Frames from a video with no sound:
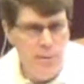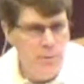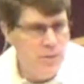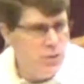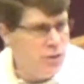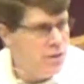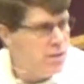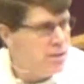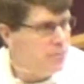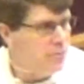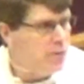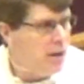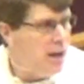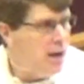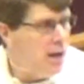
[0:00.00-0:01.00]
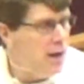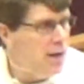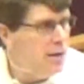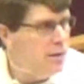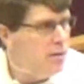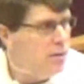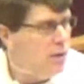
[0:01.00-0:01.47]
images of
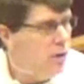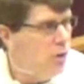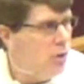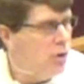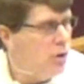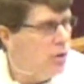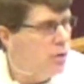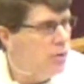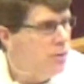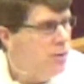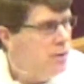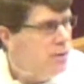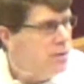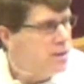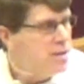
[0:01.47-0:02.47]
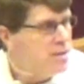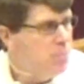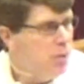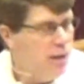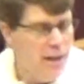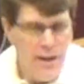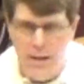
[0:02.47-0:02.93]
God are
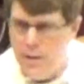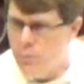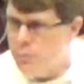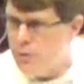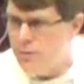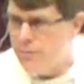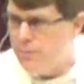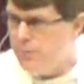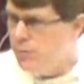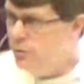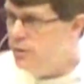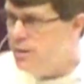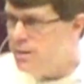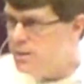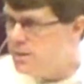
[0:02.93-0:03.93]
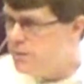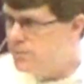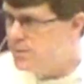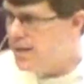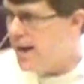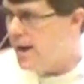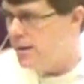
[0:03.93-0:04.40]
displayed with a fullness
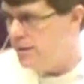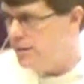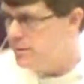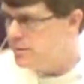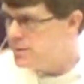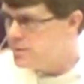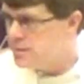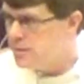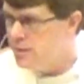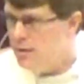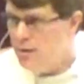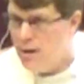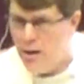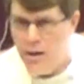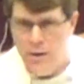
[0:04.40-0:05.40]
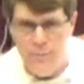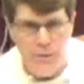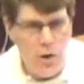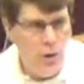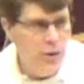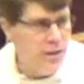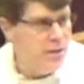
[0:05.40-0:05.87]
of talents
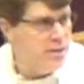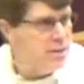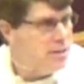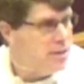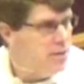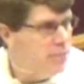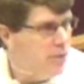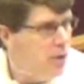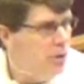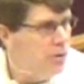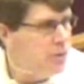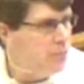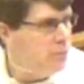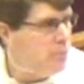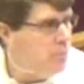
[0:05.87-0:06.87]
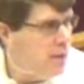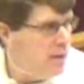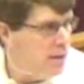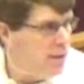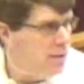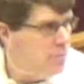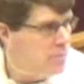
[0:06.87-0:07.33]
of artists of all different
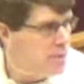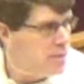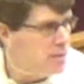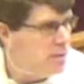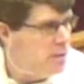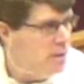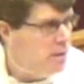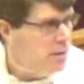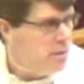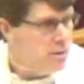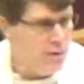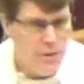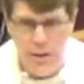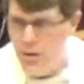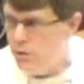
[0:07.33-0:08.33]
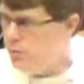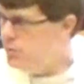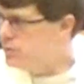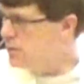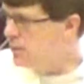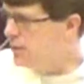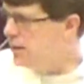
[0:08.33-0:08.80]
mediums, to
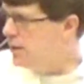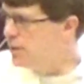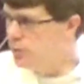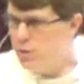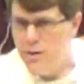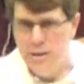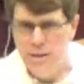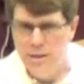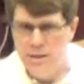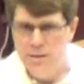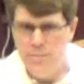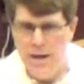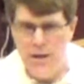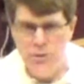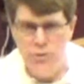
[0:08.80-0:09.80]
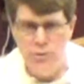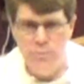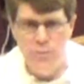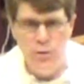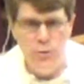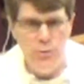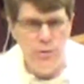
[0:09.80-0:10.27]
those on the other end of the
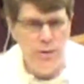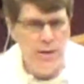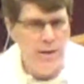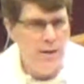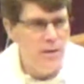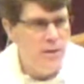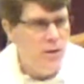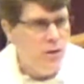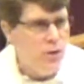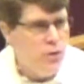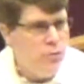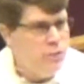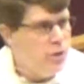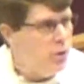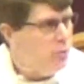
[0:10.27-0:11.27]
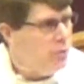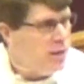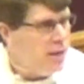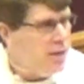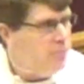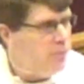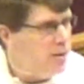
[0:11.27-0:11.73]
spectrum who think you
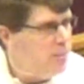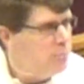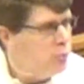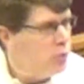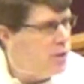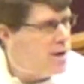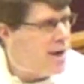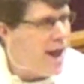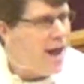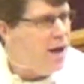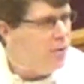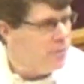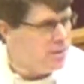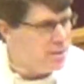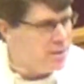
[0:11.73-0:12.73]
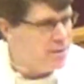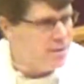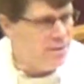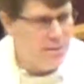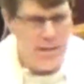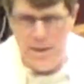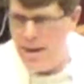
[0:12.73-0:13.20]
don't even
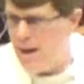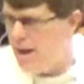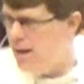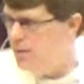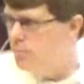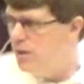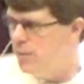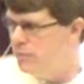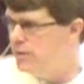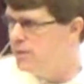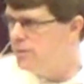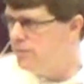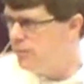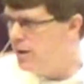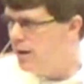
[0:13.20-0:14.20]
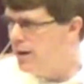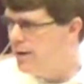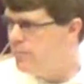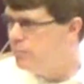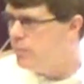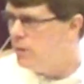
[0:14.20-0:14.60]
pronounce the name of the divine.